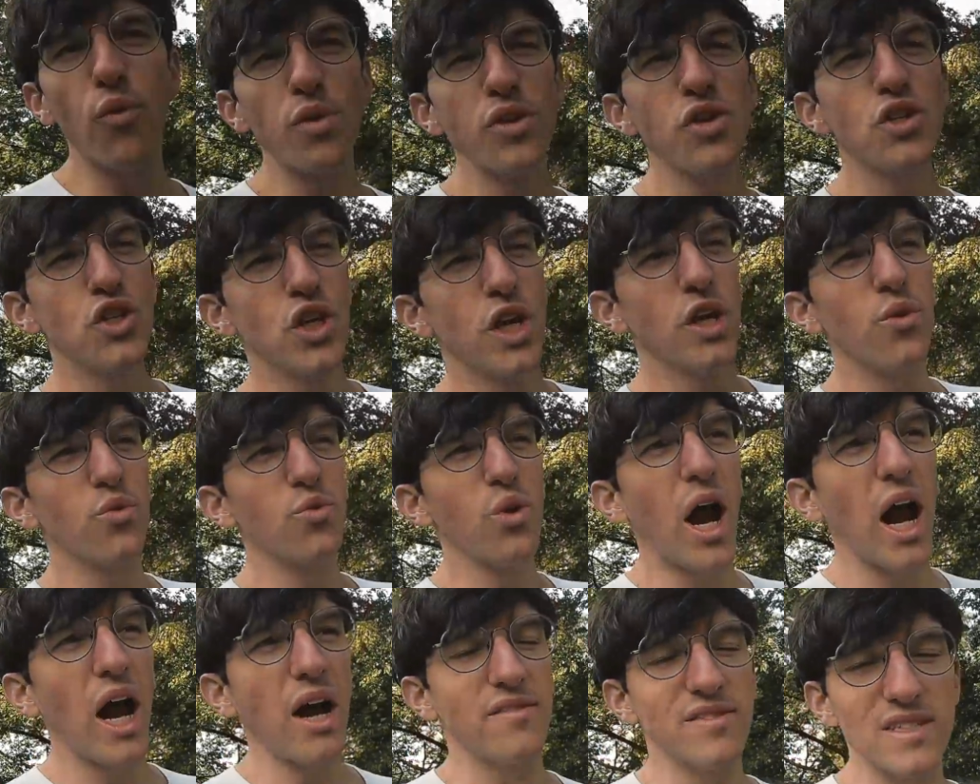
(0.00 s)
the shed
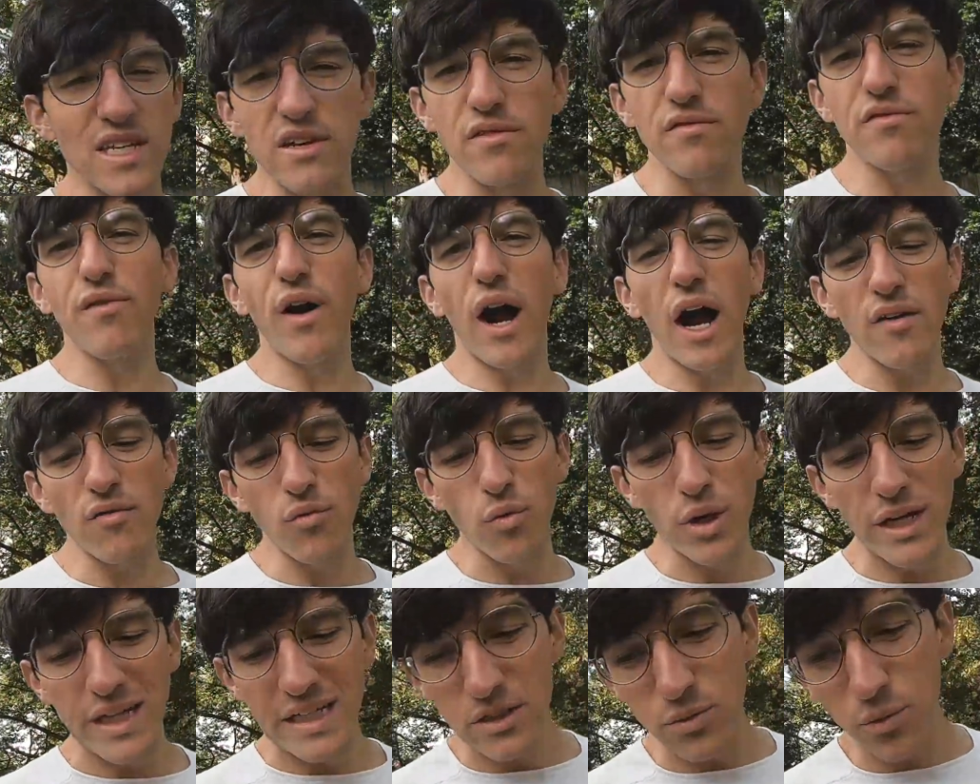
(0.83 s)
arrives in 5
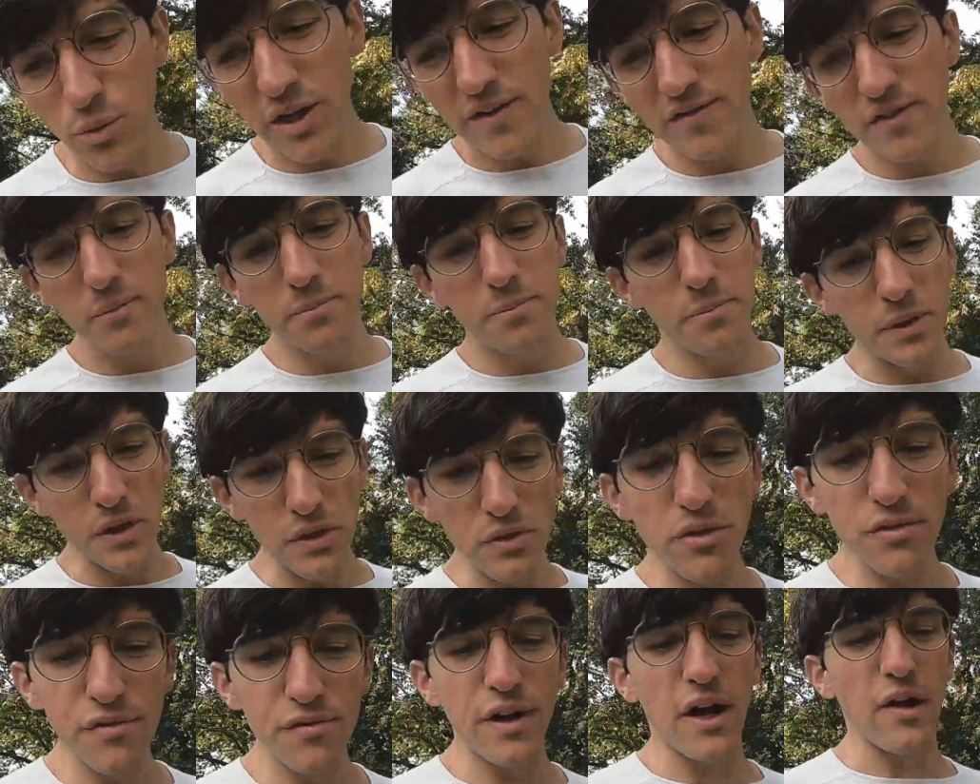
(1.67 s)
weeks, we have to
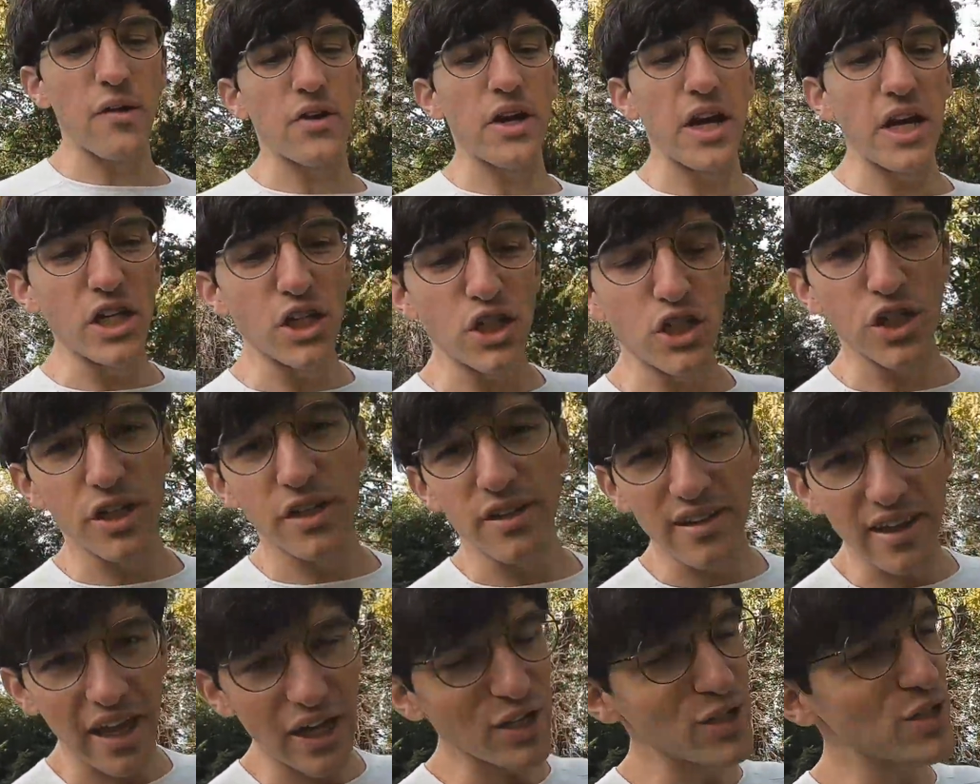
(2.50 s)
build a foundation.
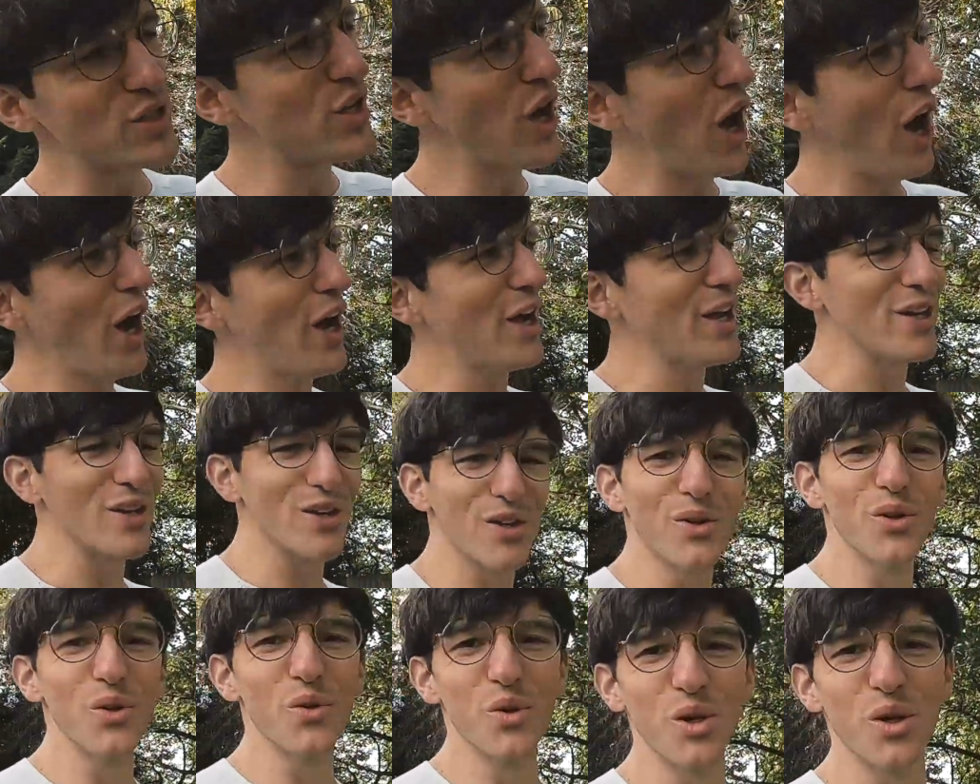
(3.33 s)
That is not
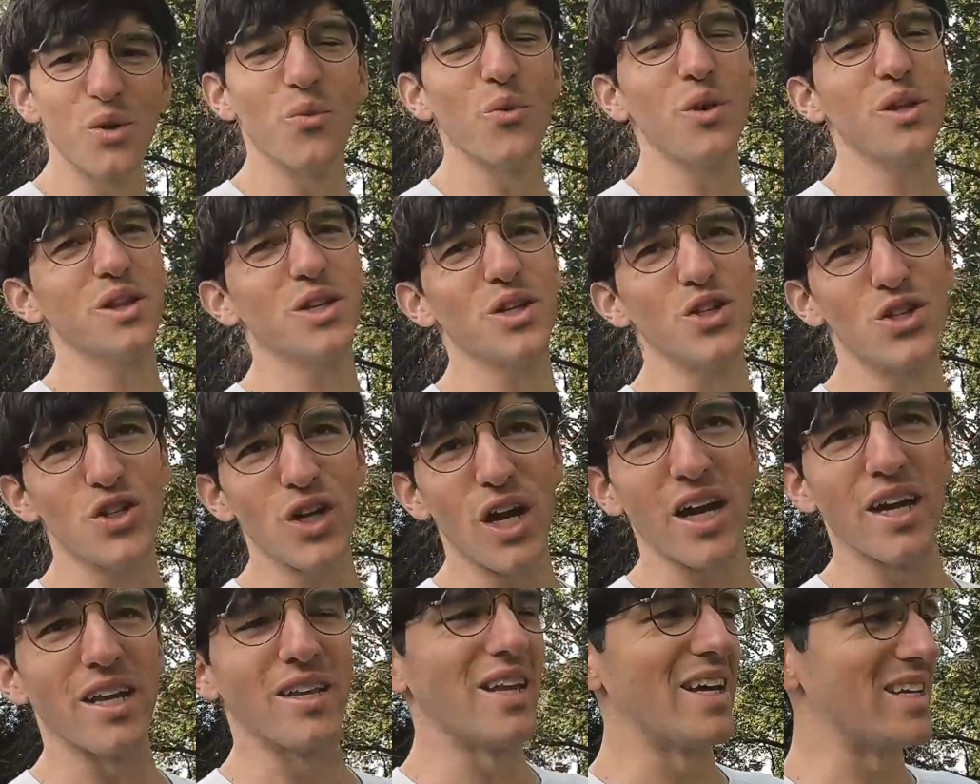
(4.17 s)
included with the
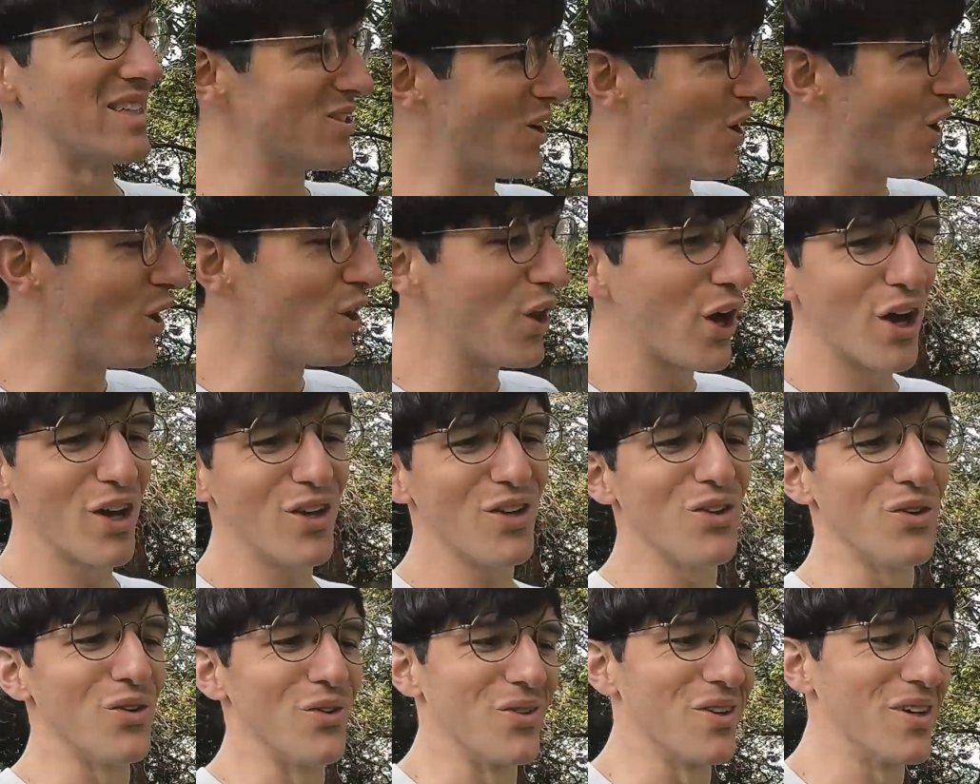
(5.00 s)
shed. That's all on
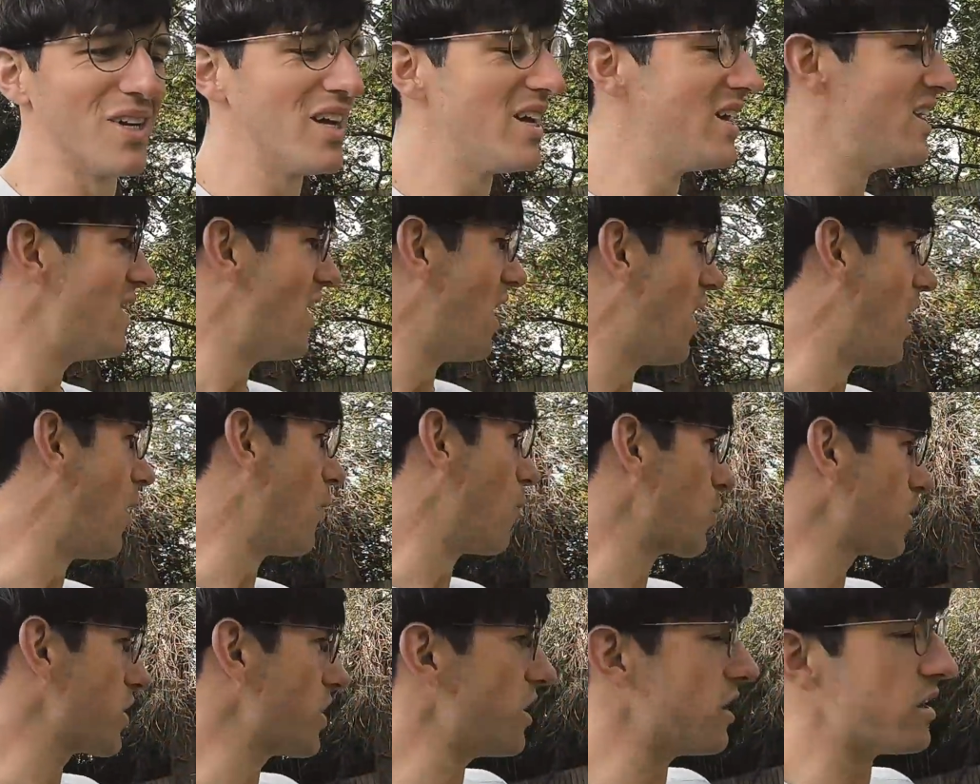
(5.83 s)
you.
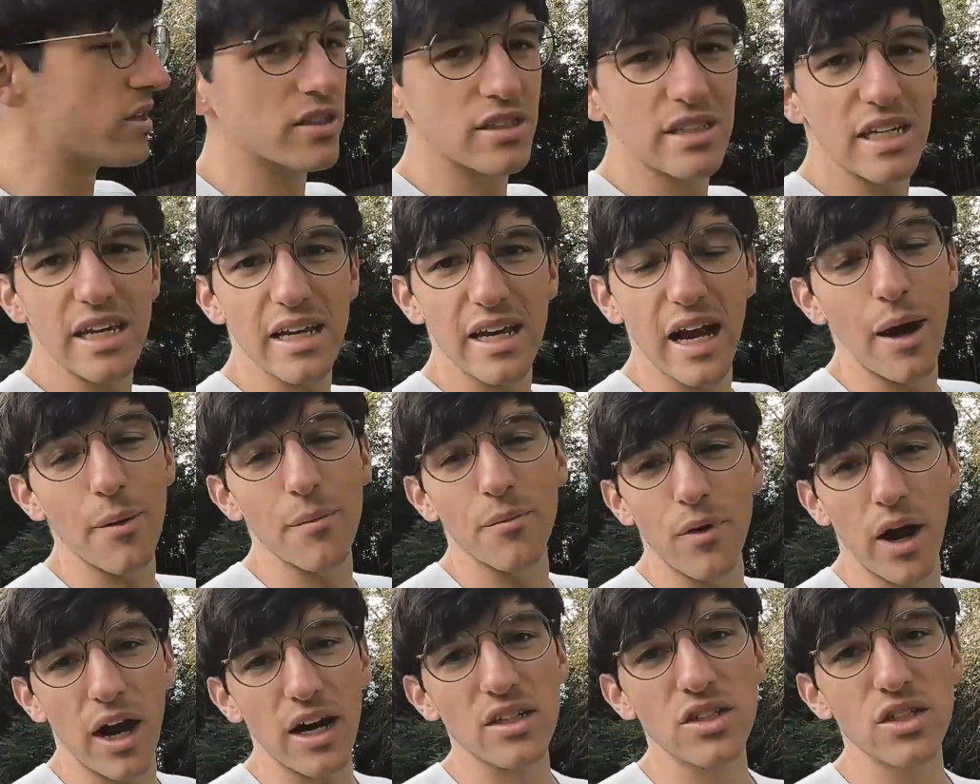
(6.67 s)

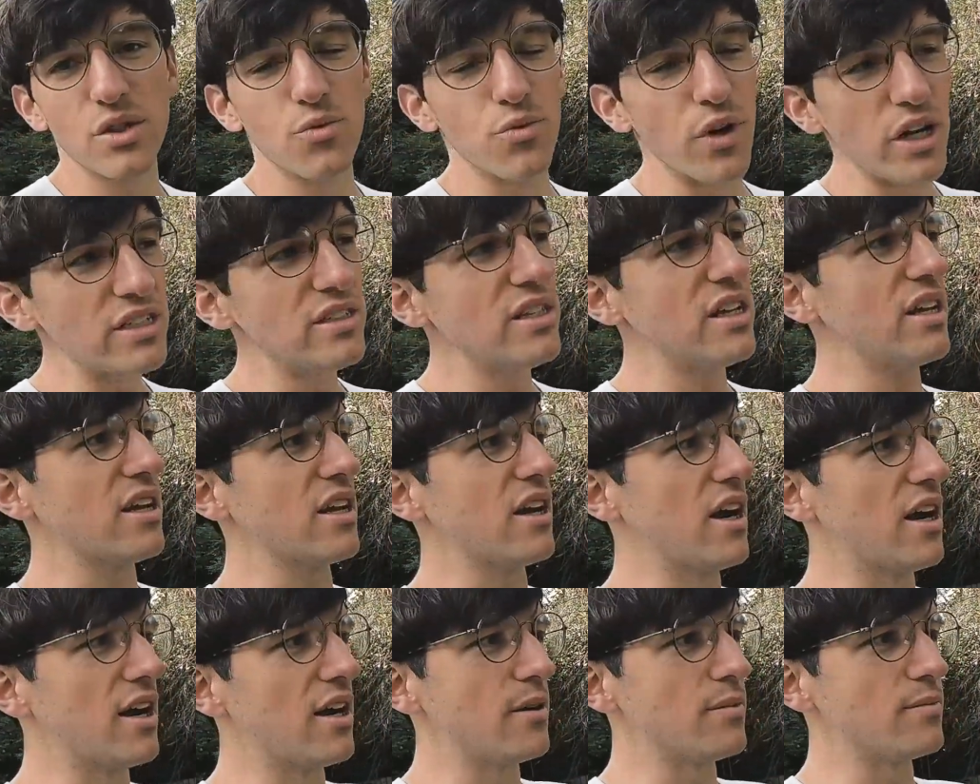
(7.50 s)
I'm actually renting
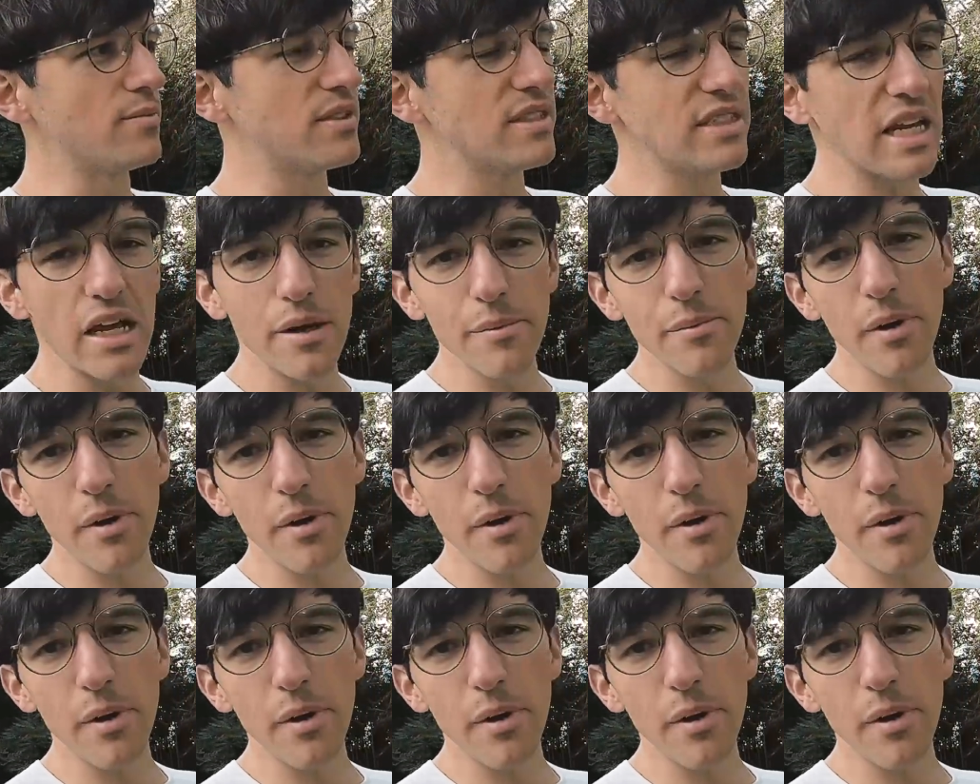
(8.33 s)
a stand